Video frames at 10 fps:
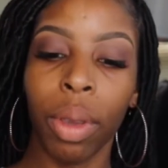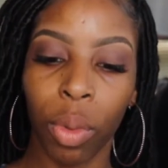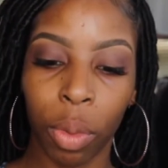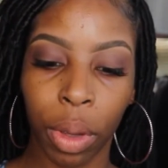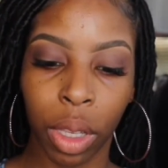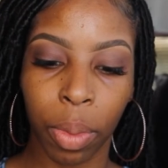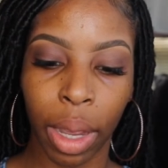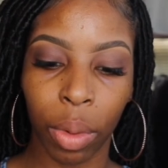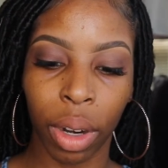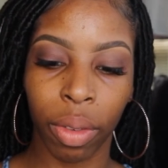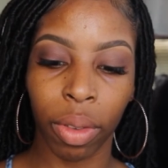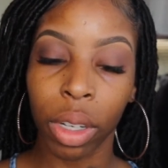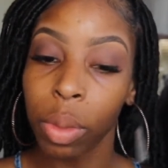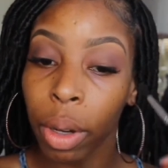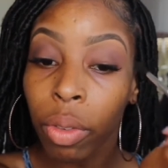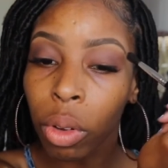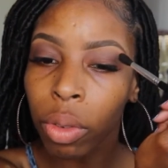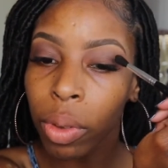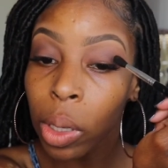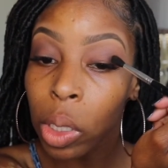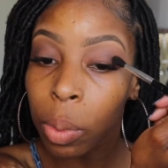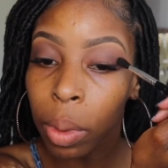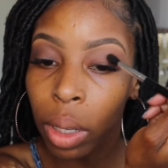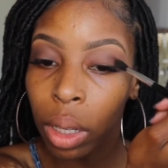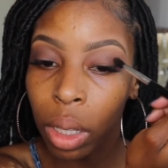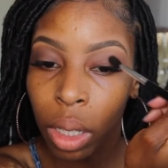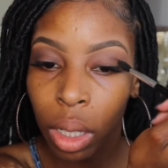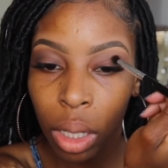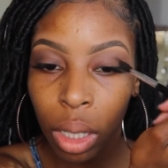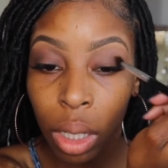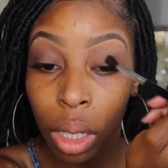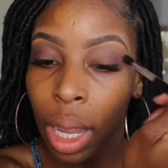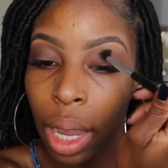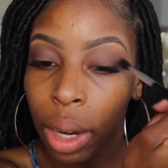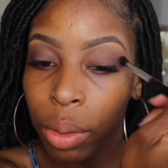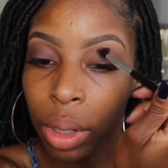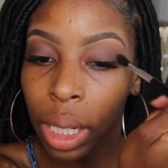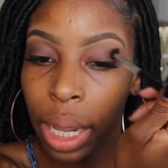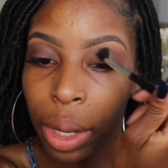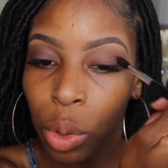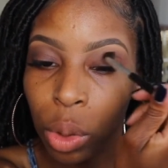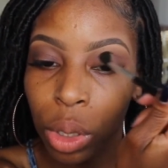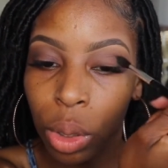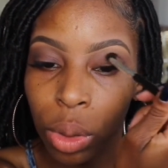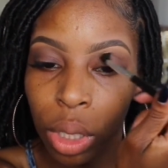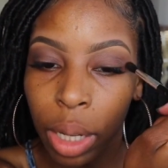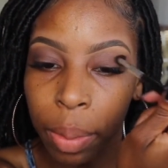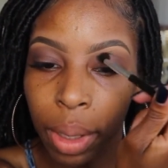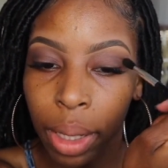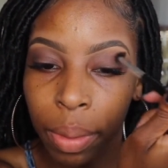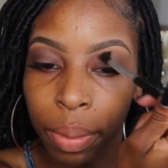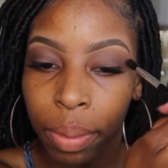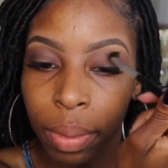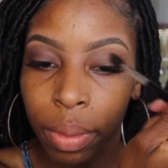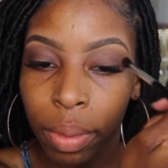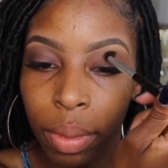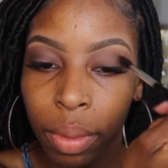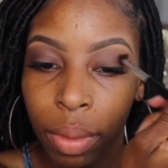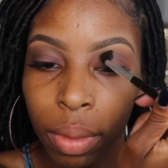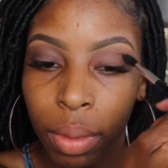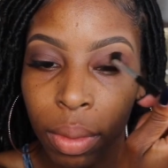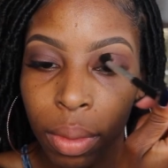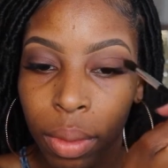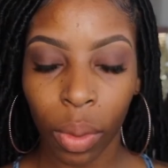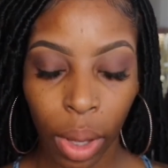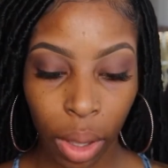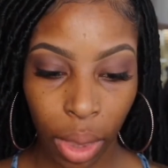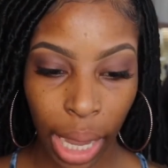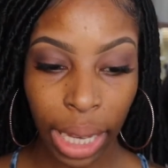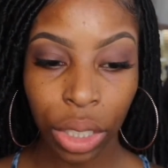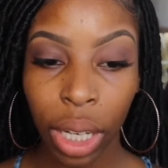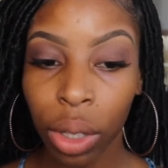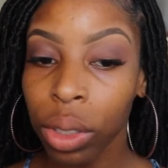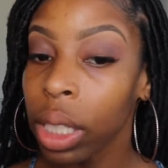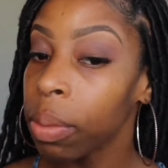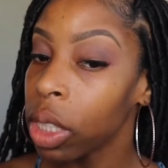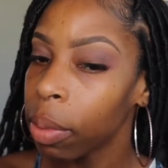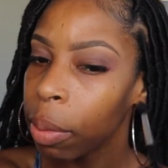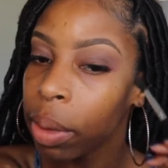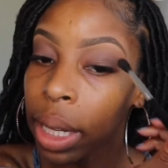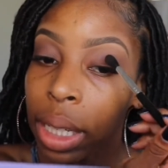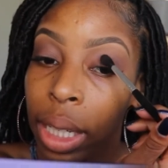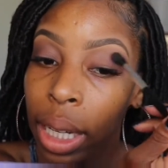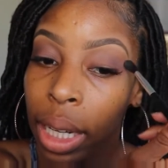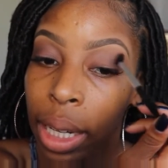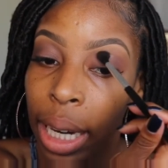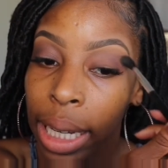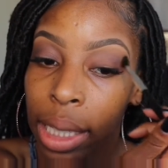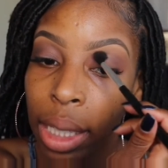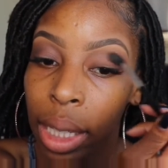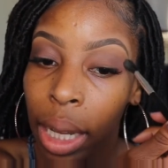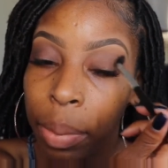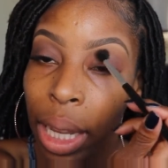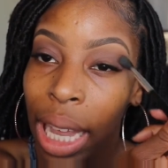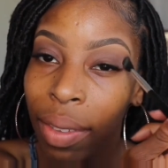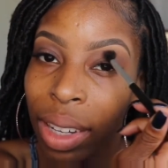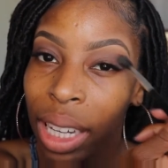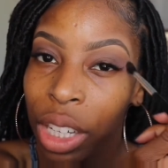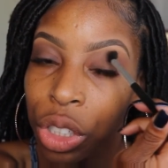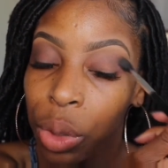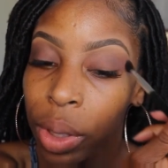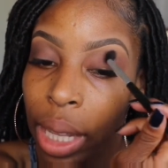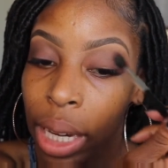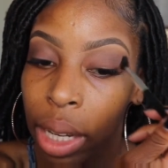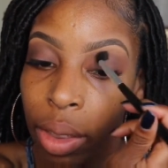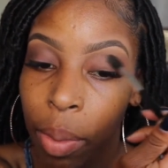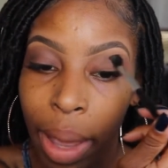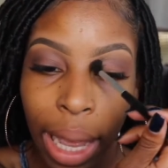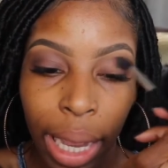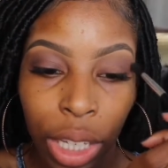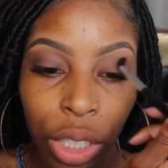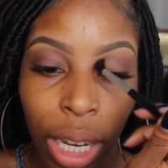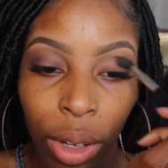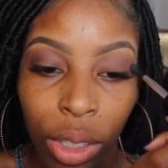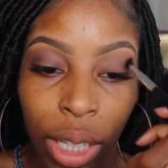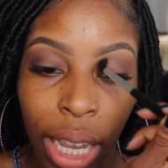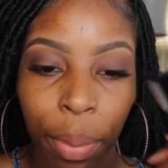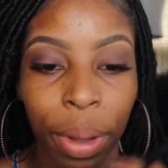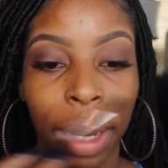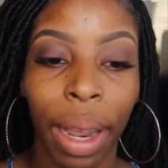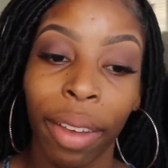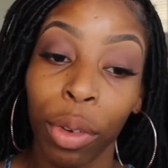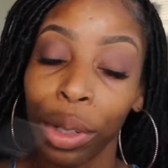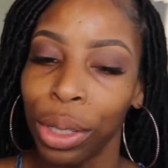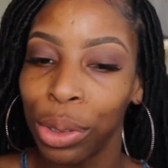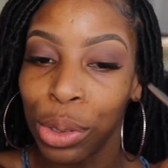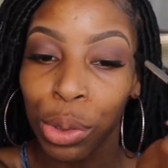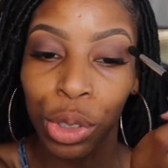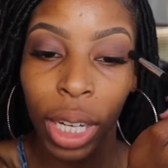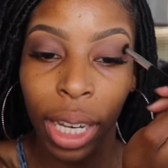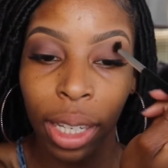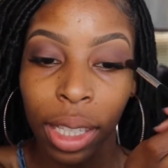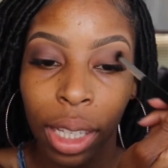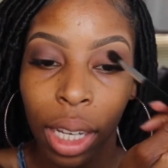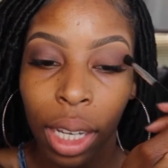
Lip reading: it won't be as bad when I finish my full face, but I don't really like cool tones on me. Well, the eyeshadow seems to be blending in nicely. I'm not having an issue with any of the matte eyeshadows yet, but I've only used 2 shades.